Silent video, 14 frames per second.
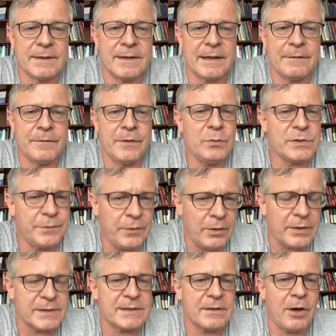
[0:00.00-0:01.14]
kind of use
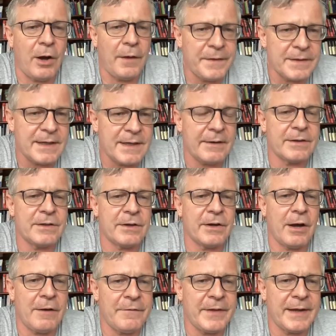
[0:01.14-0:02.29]
force on the territory
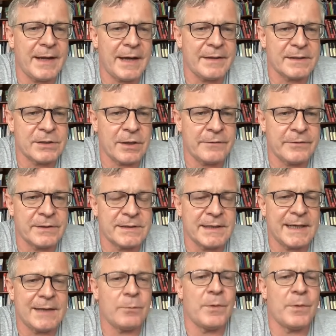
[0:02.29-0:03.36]
of that other sovereign state